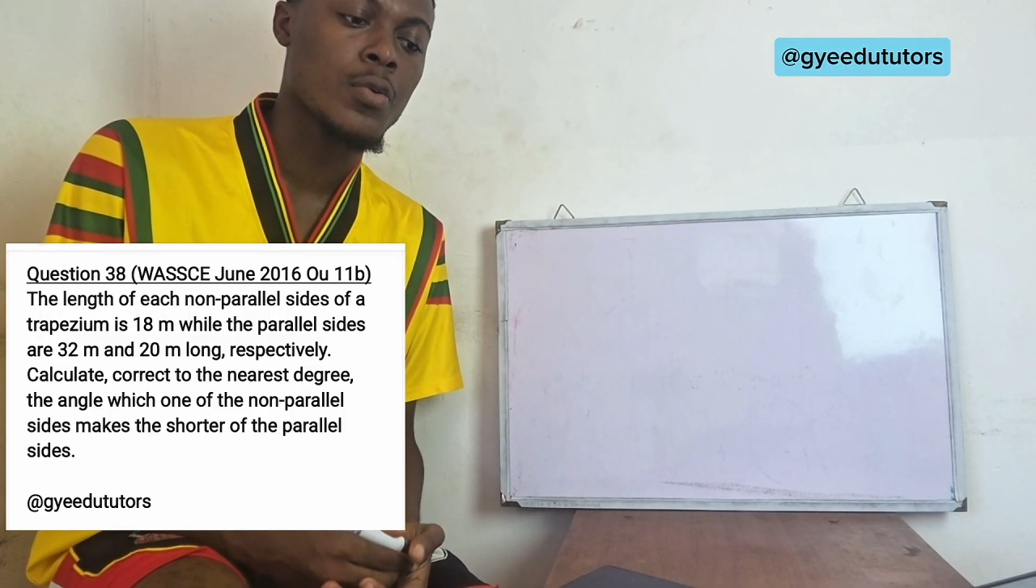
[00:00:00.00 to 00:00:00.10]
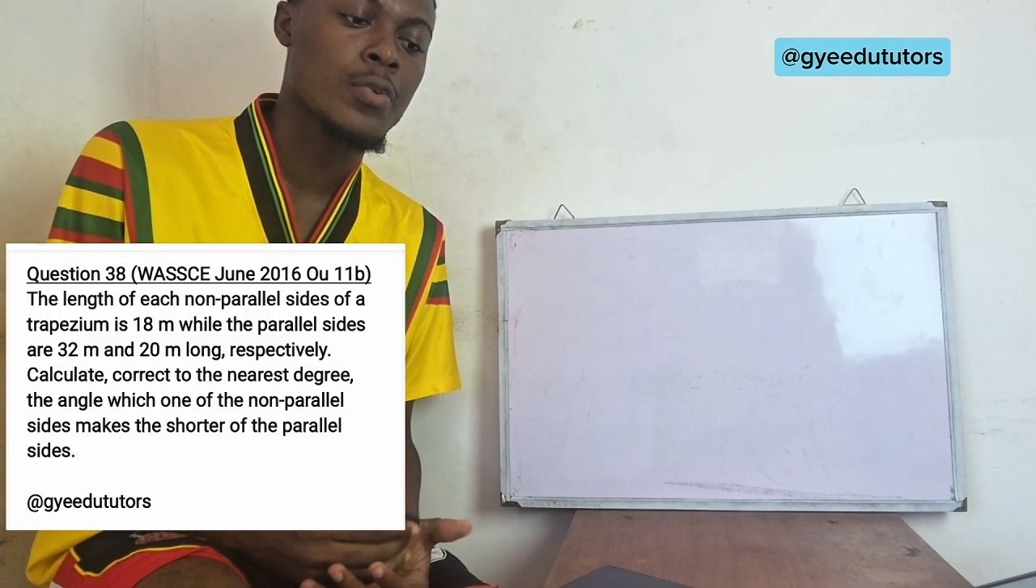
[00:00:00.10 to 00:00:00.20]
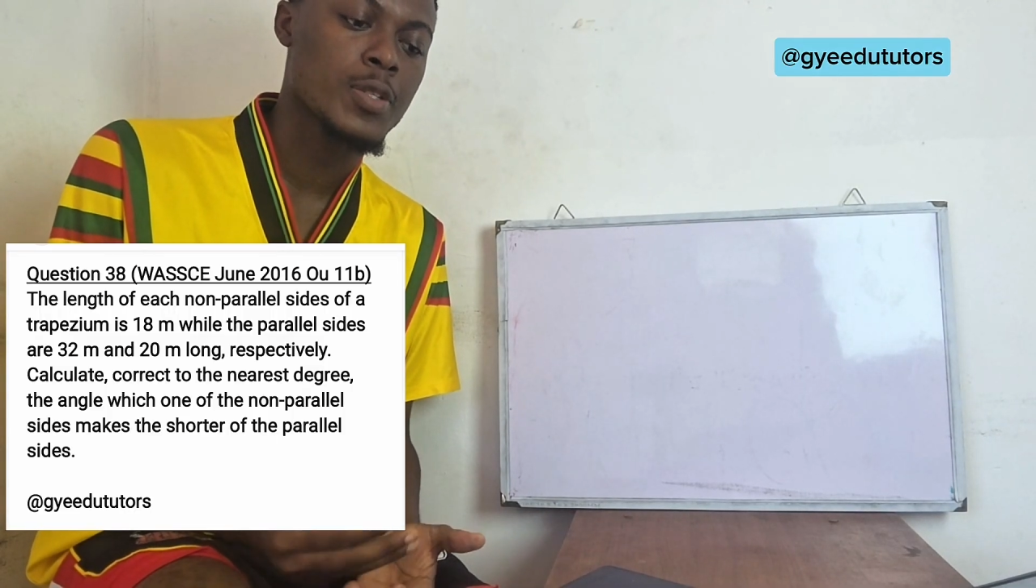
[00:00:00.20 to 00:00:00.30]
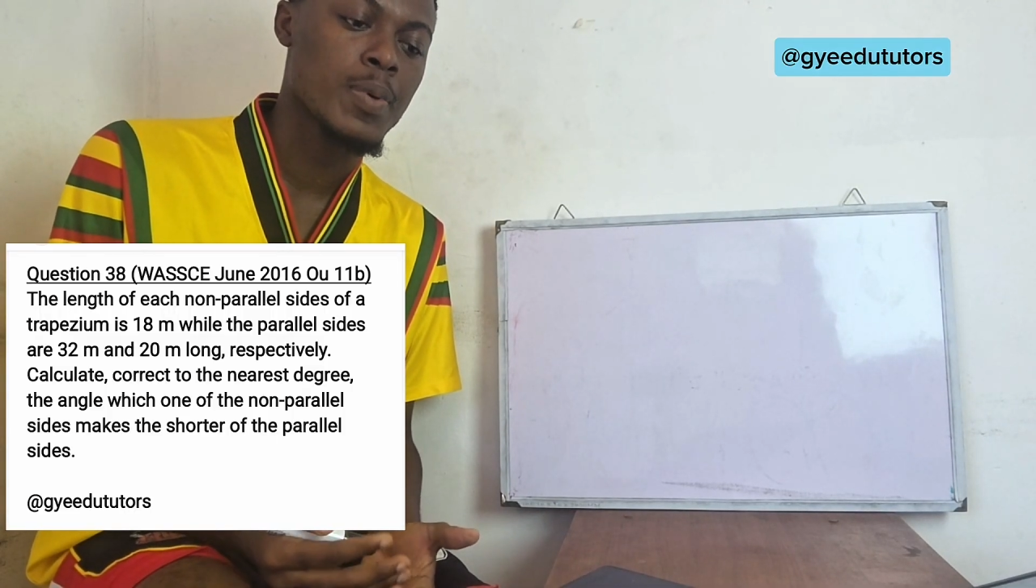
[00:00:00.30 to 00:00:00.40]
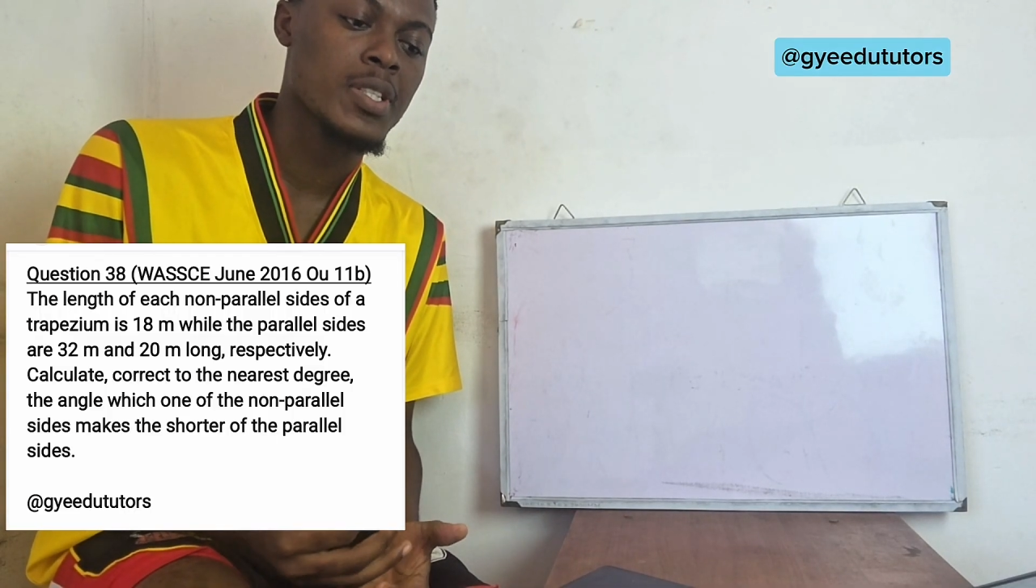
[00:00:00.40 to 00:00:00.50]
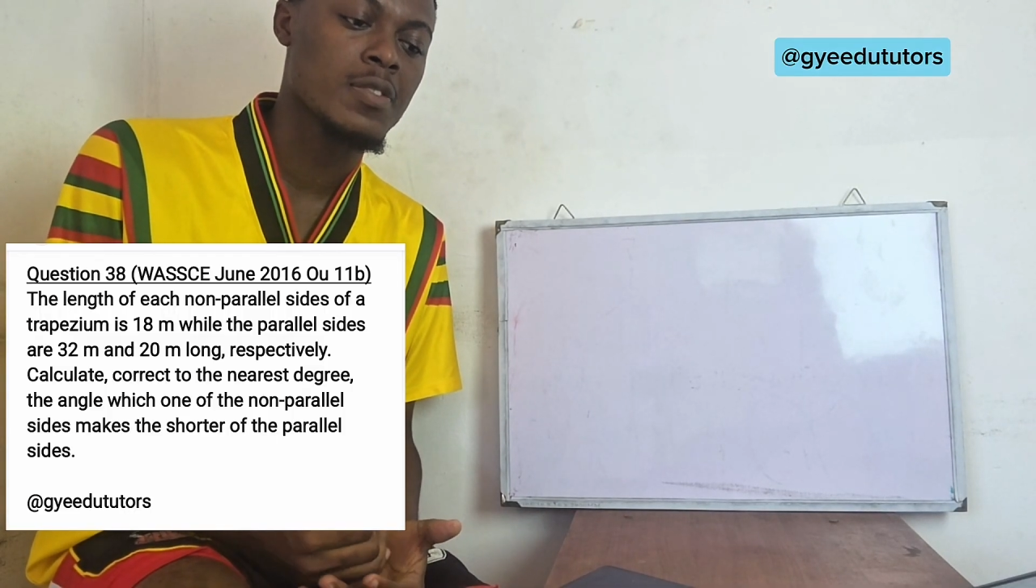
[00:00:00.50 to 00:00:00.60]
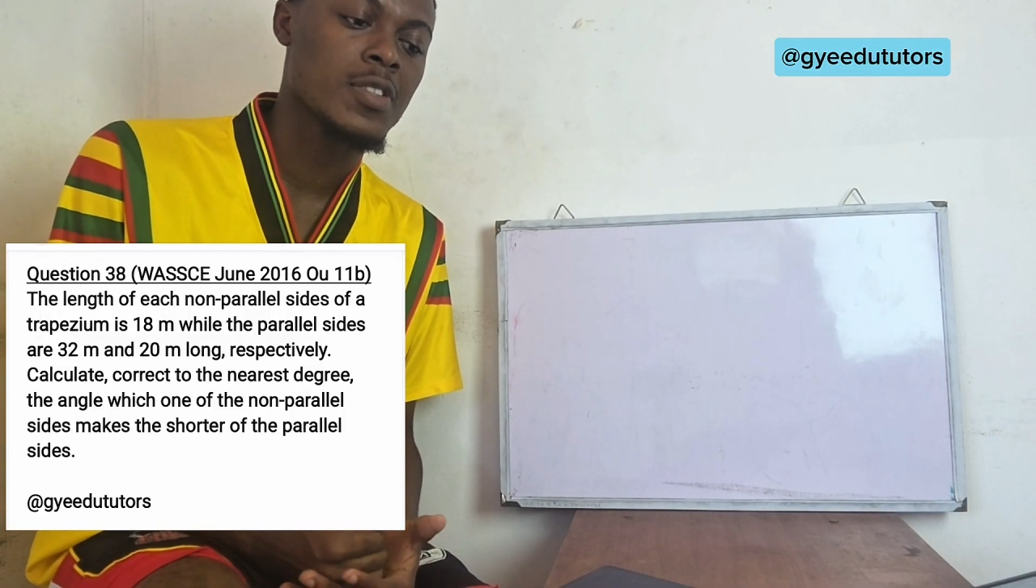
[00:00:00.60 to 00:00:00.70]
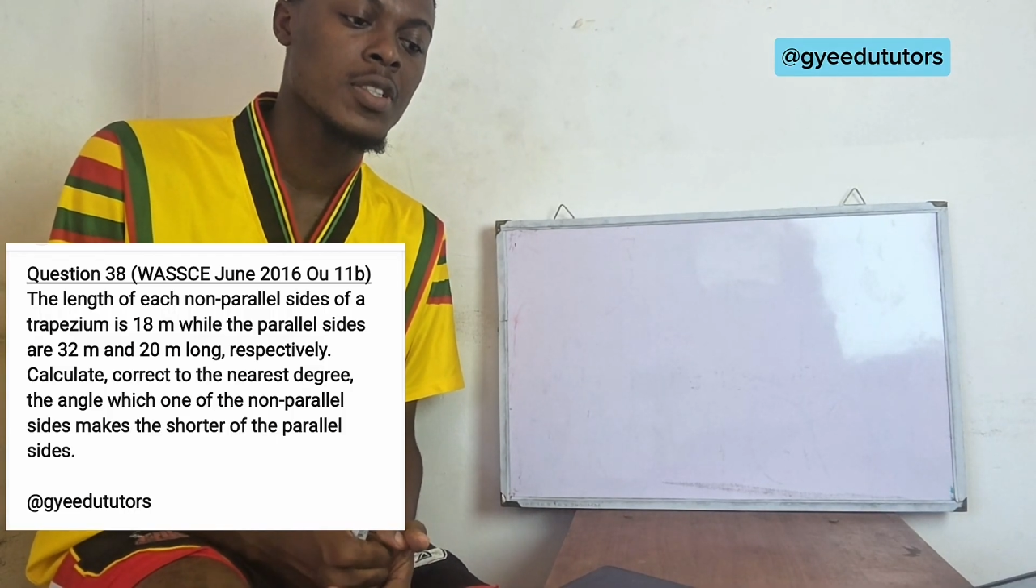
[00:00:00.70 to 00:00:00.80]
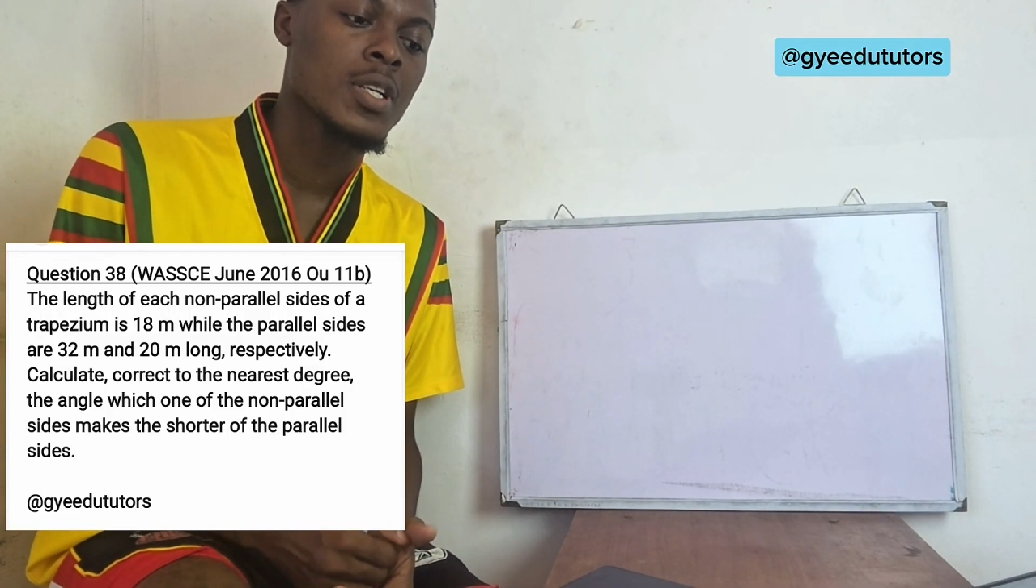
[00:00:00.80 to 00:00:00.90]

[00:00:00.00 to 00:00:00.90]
respectively.